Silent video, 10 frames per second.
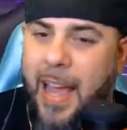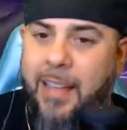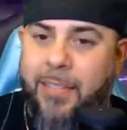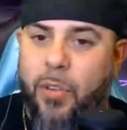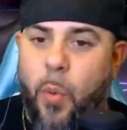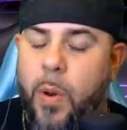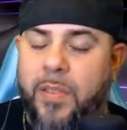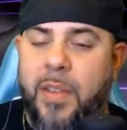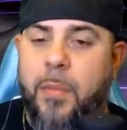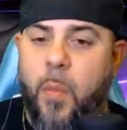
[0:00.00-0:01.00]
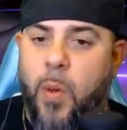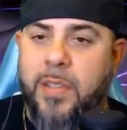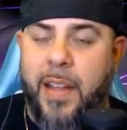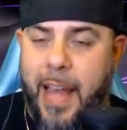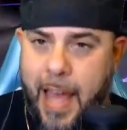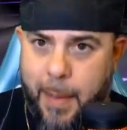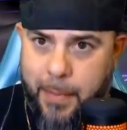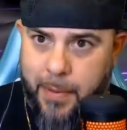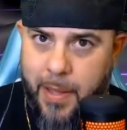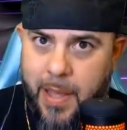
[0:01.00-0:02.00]
I still want to see what's gonna
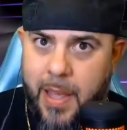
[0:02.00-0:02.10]
happen